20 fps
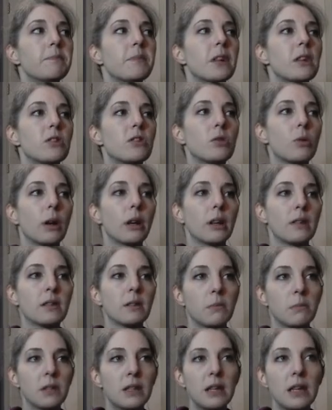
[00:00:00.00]
So I got
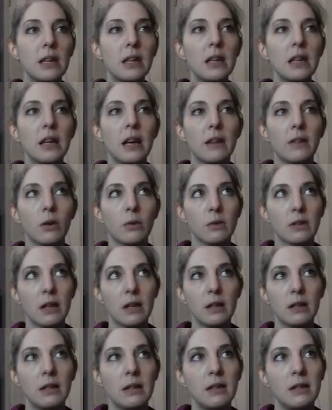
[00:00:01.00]
some tea and those
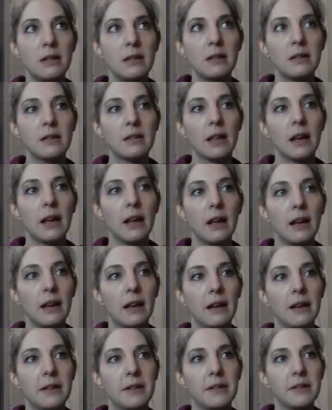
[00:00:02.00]
honeys,
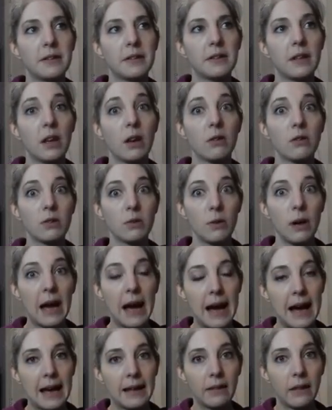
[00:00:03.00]
and they also
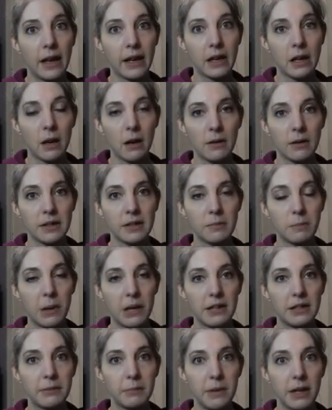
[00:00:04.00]
had like a
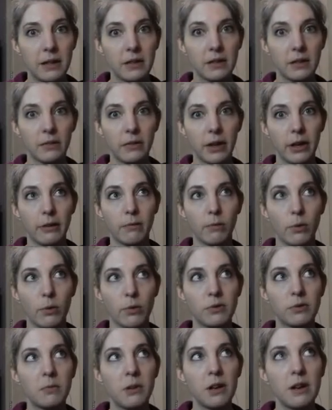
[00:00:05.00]
spice mix of like
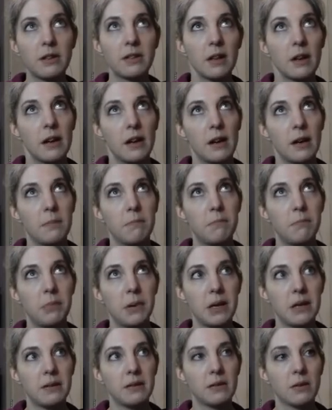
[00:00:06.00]
rosemary, thyme,
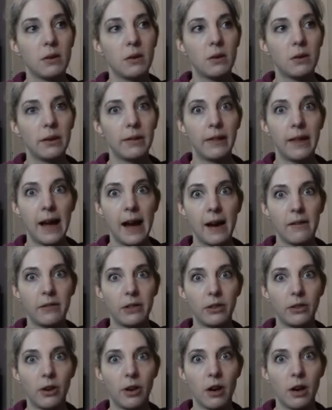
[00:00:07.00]
basil, and
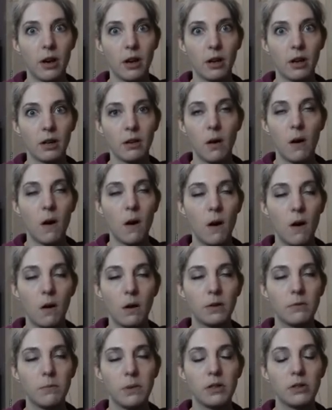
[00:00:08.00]
lavender. Oh,
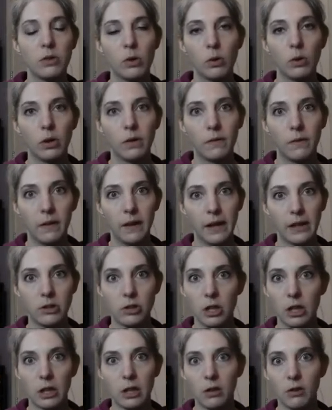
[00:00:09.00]
it'd be so good for like
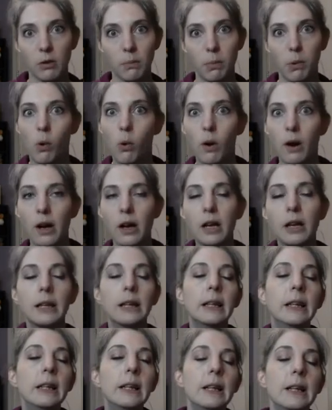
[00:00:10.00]
chicken or pork,
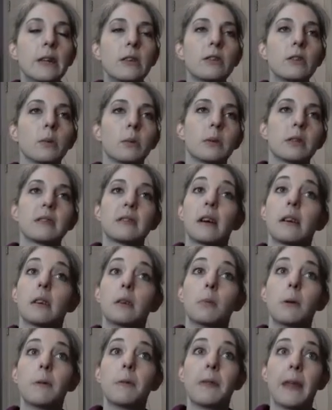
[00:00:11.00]
so I'm excited
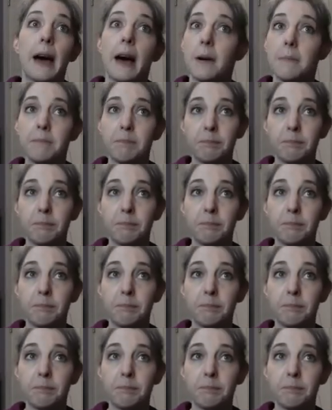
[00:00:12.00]
about that.